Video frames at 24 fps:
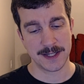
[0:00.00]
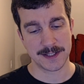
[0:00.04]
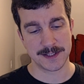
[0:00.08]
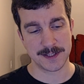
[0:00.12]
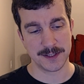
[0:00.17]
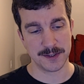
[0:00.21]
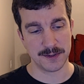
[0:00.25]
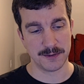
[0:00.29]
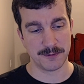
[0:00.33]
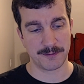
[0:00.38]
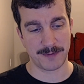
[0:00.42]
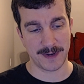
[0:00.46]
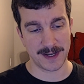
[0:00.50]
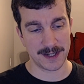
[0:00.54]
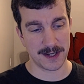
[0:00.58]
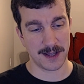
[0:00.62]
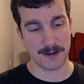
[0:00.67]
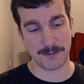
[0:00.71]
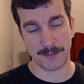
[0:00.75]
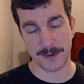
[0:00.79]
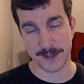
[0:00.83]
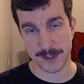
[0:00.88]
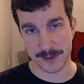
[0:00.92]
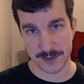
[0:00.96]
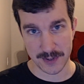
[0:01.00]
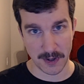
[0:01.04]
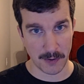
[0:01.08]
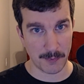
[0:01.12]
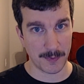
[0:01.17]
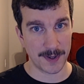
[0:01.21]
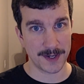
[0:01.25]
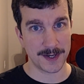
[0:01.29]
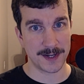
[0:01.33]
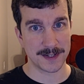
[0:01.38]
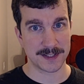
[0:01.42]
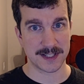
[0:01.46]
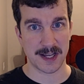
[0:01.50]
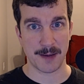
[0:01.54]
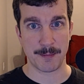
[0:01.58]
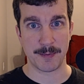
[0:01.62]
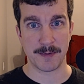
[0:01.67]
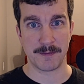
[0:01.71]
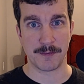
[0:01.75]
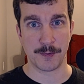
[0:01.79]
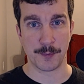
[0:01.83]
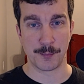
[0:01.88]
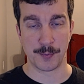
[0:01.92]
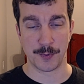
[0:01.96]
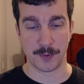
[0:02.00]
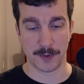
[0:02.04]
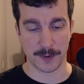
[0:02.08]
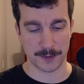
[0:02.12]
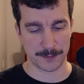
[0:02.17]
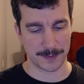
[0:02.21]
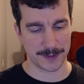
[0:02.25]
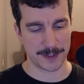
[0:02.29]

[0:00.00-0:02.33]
to fight off what you don't want on top of your board,